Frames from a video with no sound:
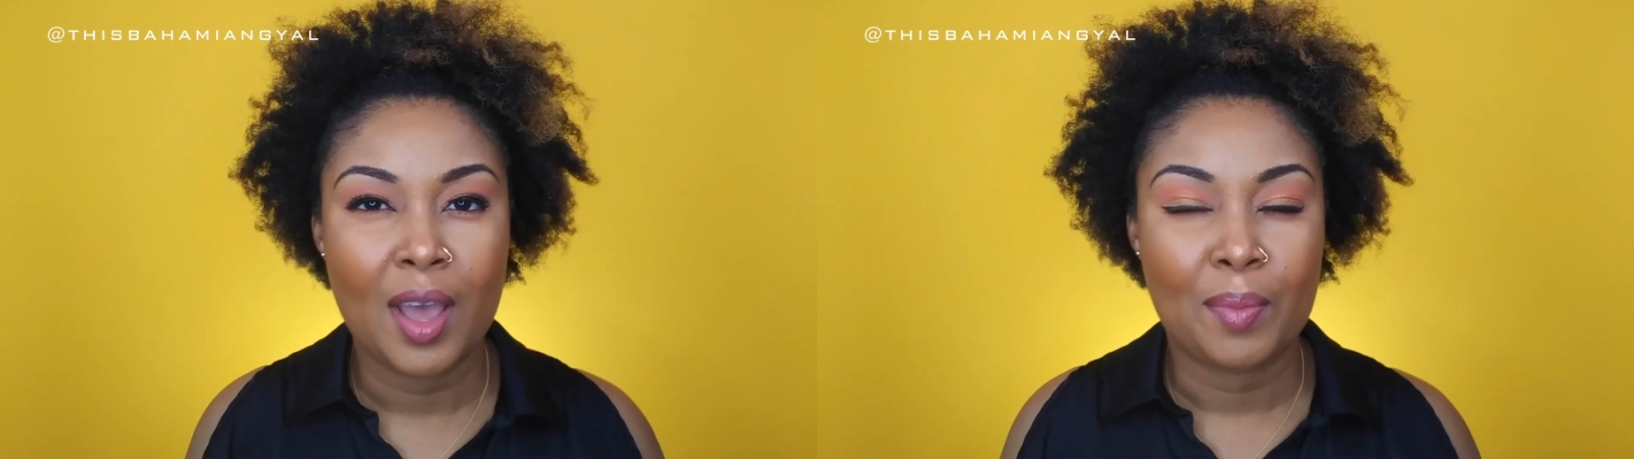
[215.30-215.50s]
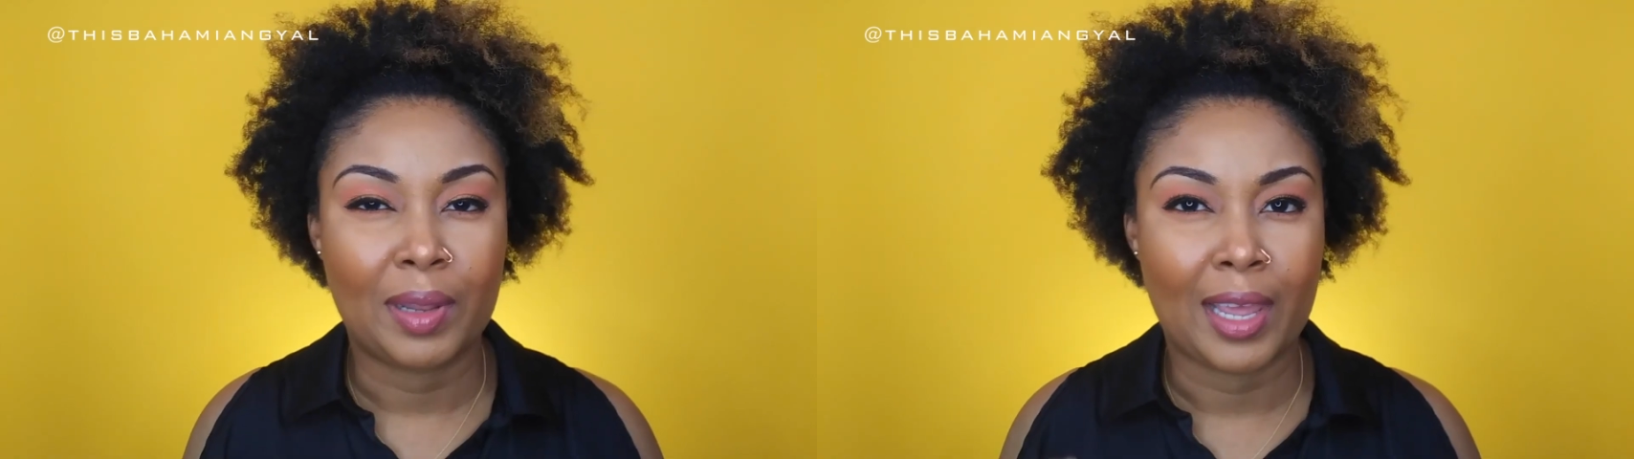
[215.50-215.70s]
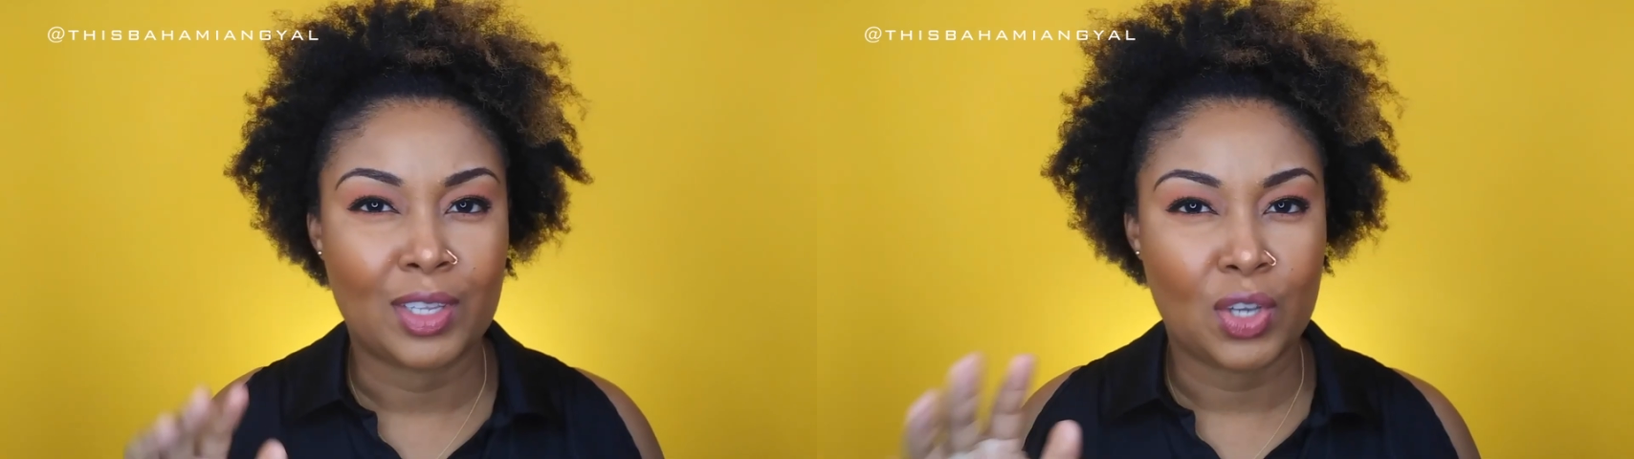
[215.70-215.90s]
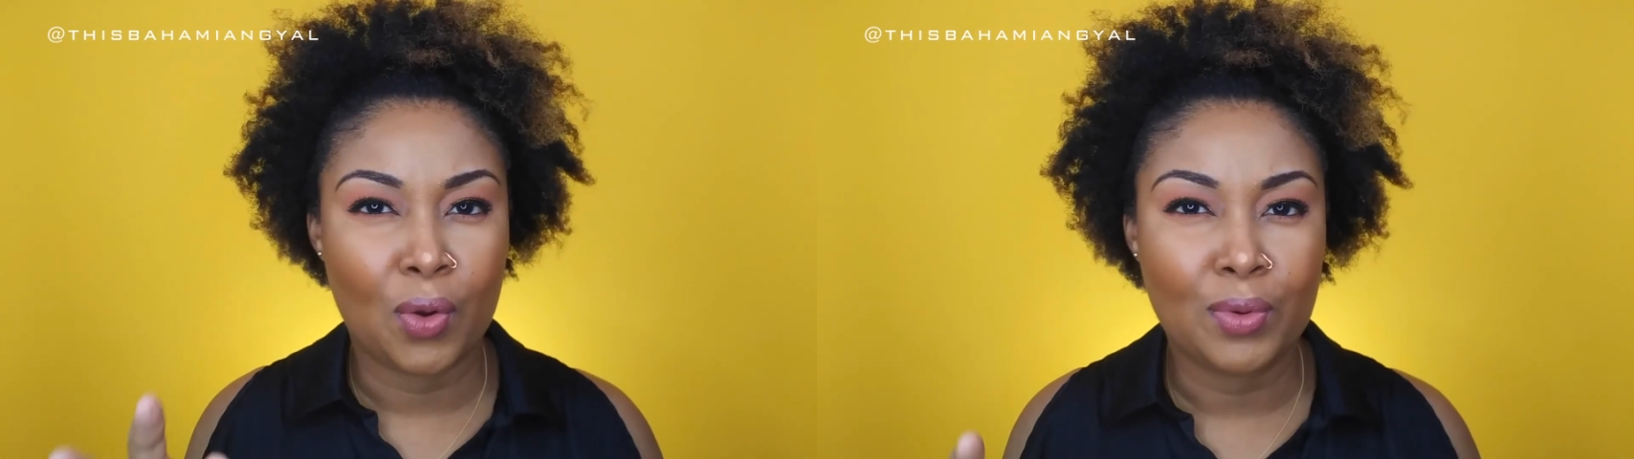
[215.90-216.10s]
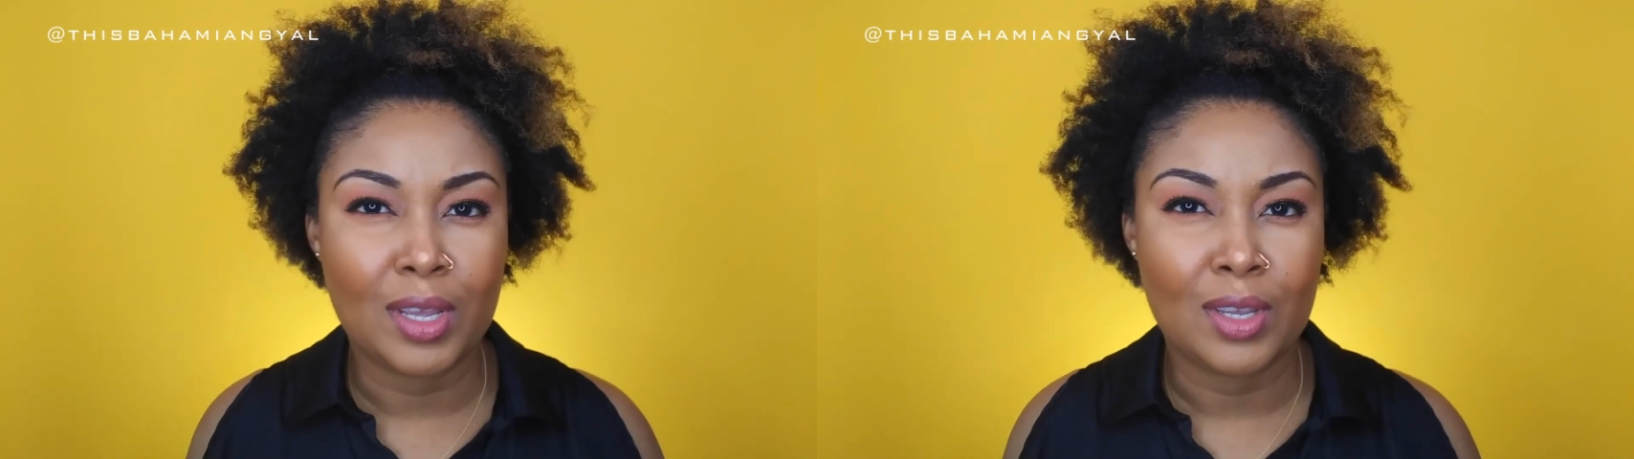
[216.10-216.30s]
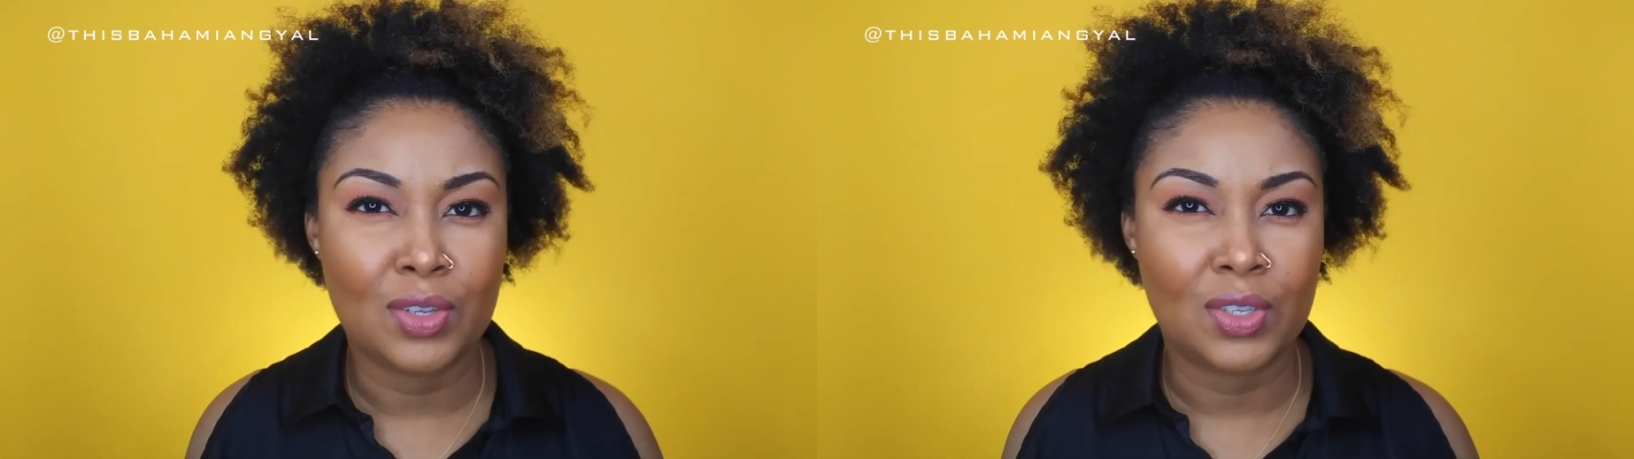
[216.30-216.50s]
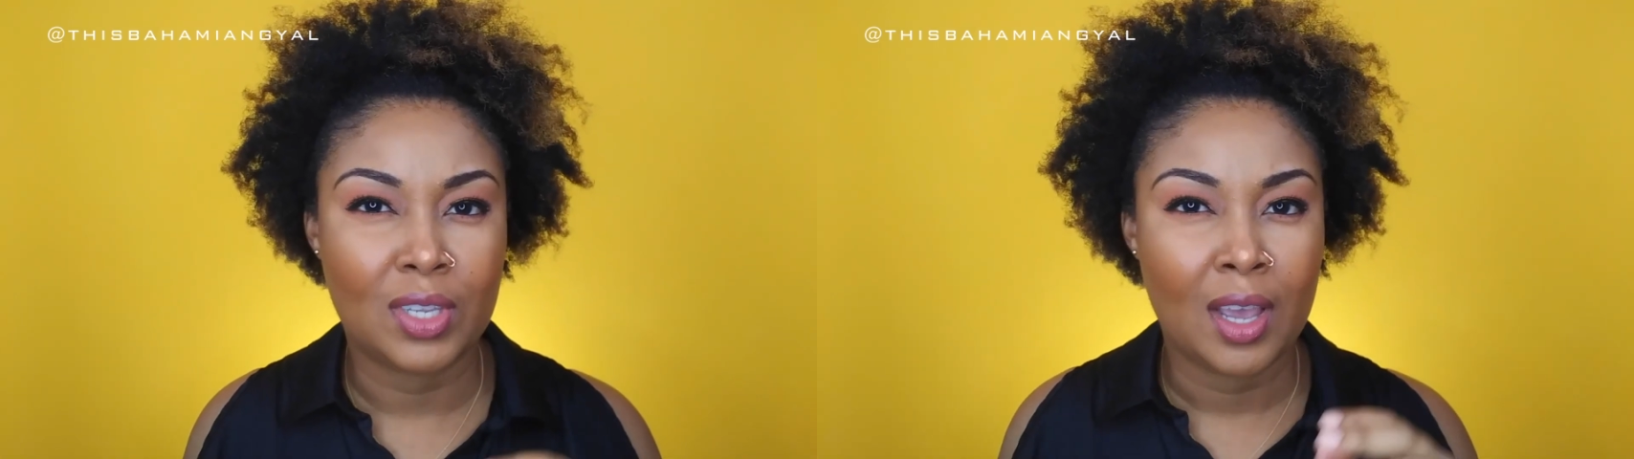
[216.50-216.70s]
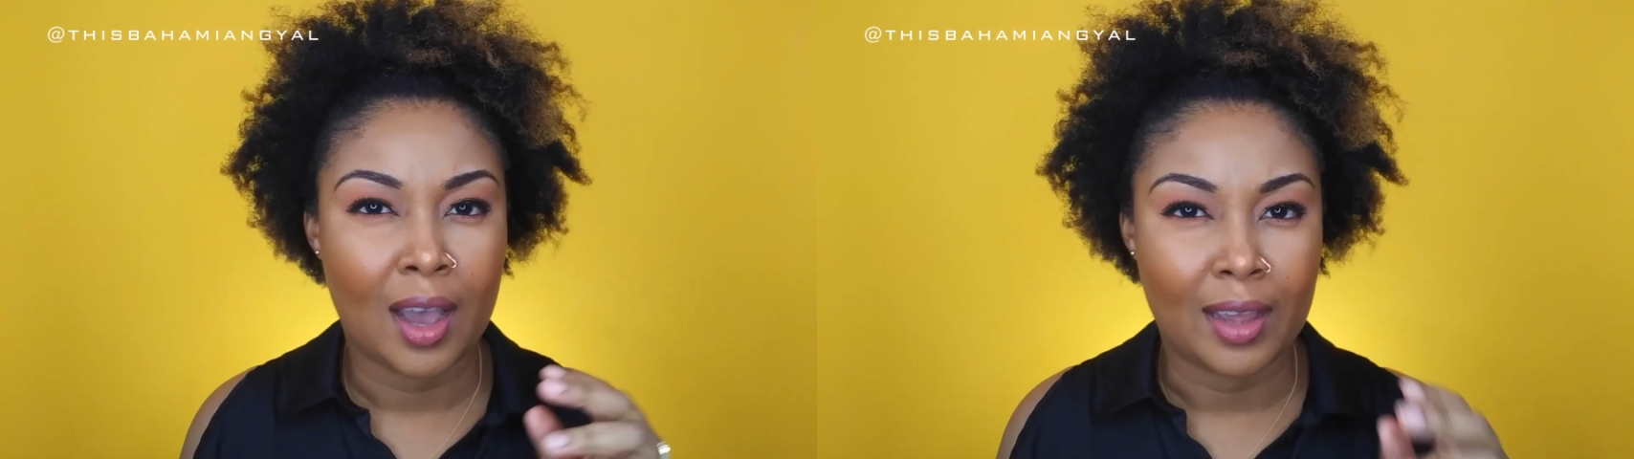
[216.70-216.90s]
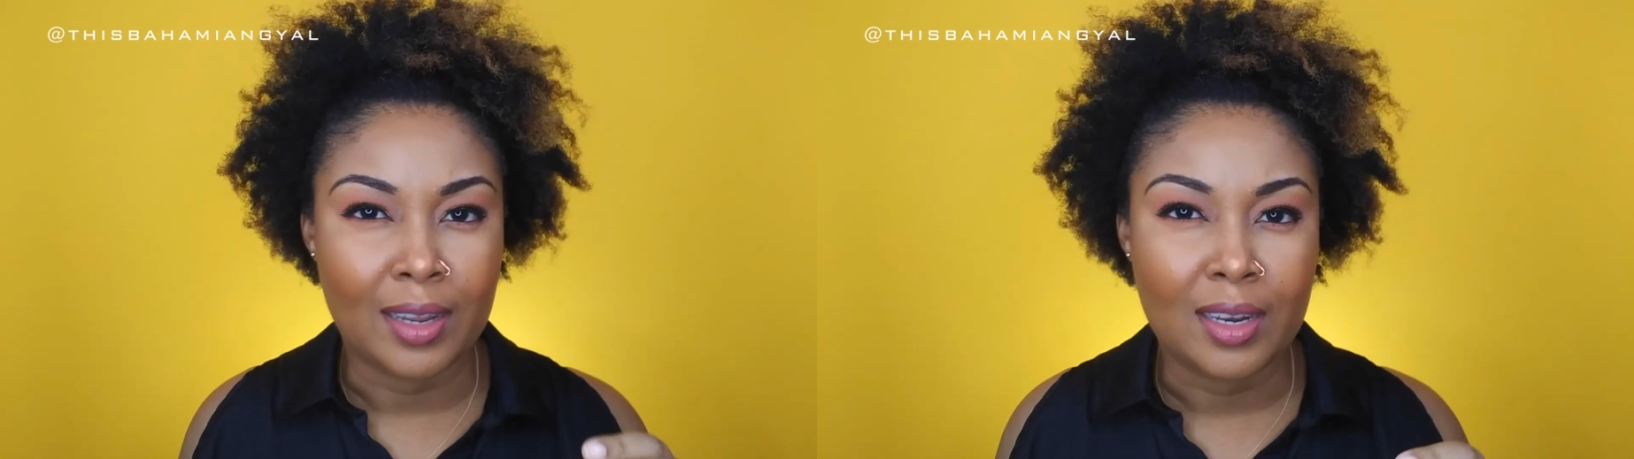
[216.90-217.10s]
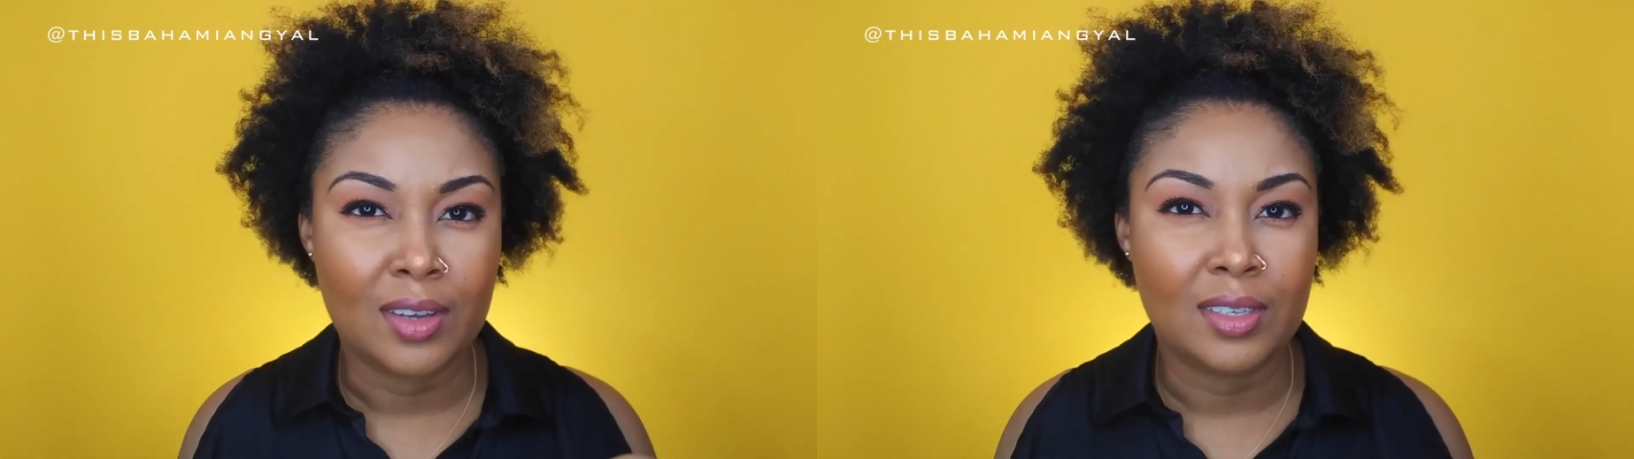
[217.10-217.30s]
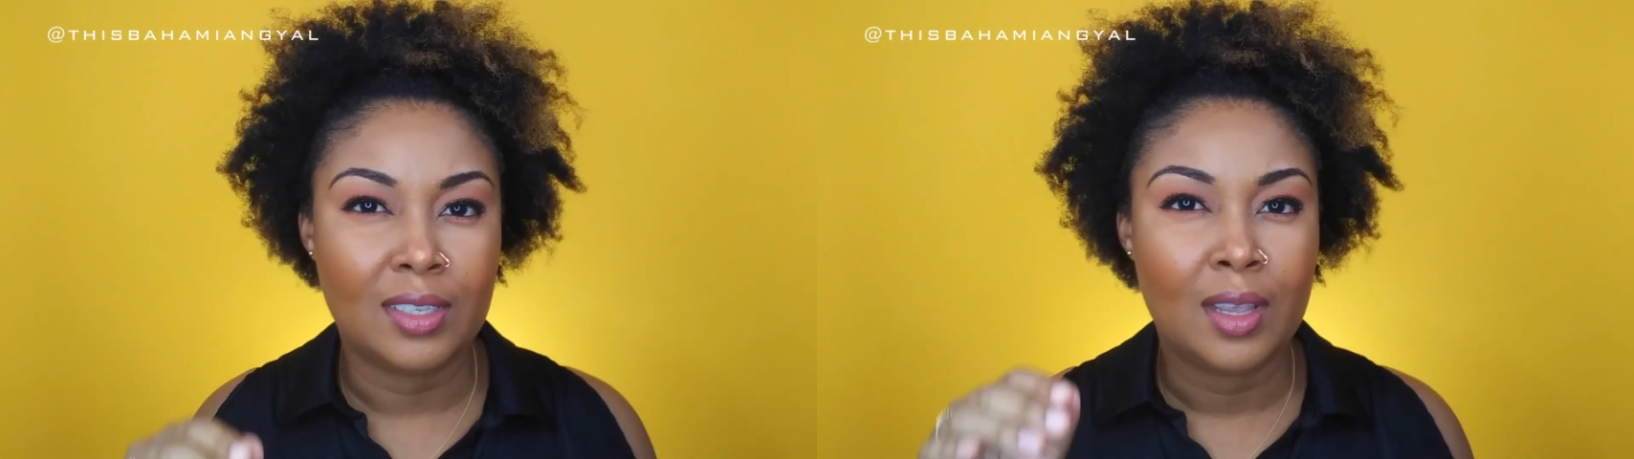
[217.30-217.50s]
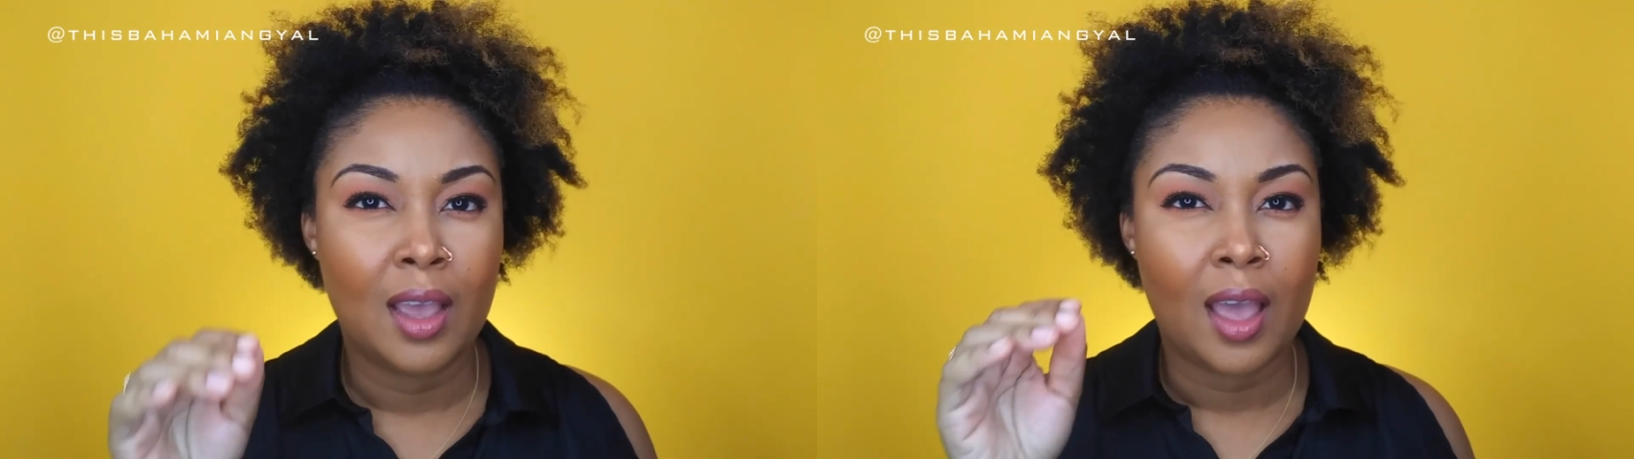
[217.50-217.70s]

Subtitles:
but like Tony's, Anita's,